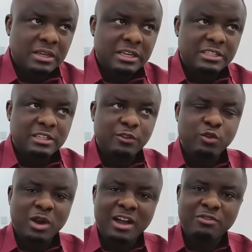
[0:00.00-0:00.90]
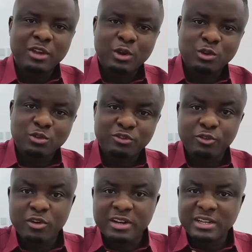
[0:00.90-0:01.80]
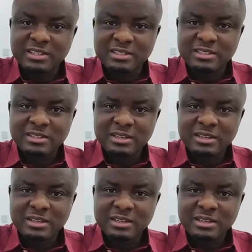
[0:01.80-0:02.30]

is if you have a lot of foreigners,